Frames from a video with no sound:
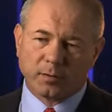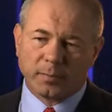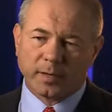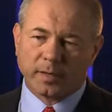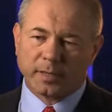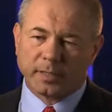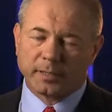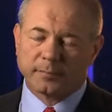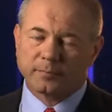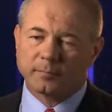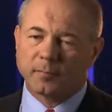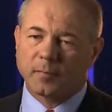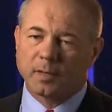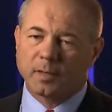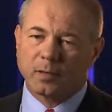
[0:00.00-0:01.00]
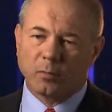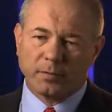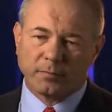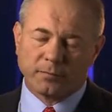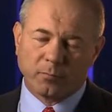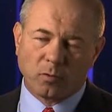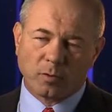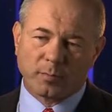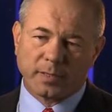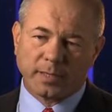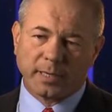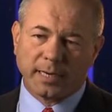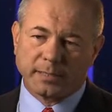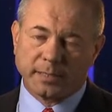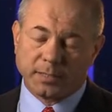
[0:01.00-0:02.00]
America, we've formed the
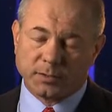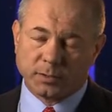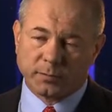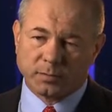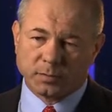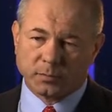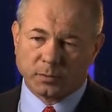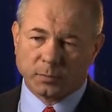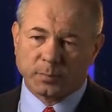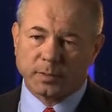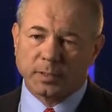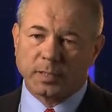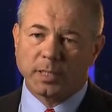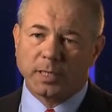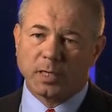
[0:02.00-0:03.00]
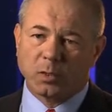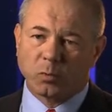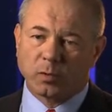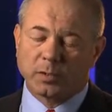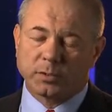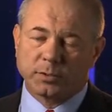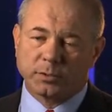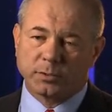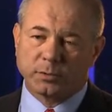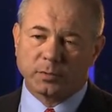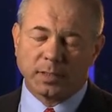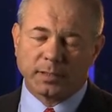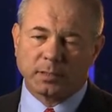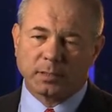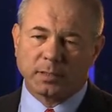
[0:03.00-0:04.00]
IT Service Group in order to
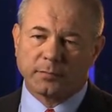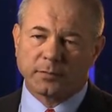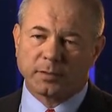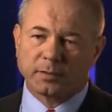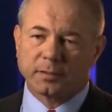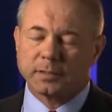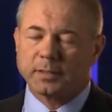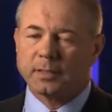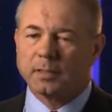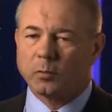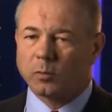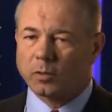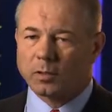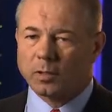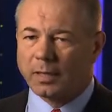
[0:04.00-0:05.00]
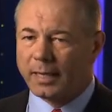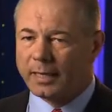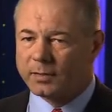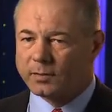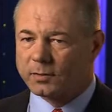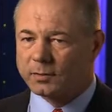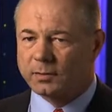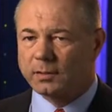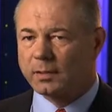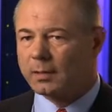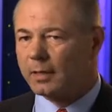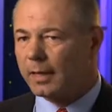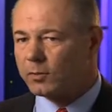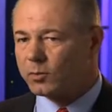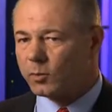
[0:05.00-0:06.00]
deliver world-class
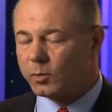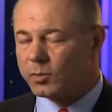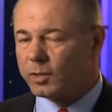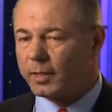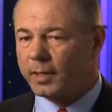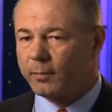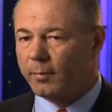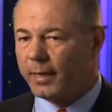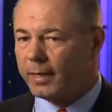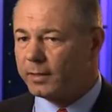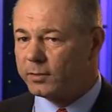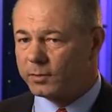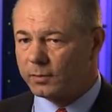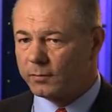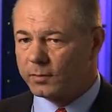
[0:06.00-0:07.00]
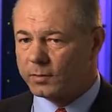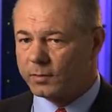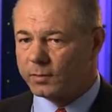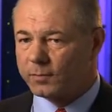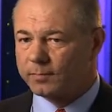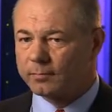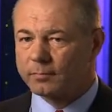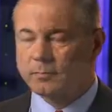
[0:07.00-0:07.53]
outsourcing and managed services.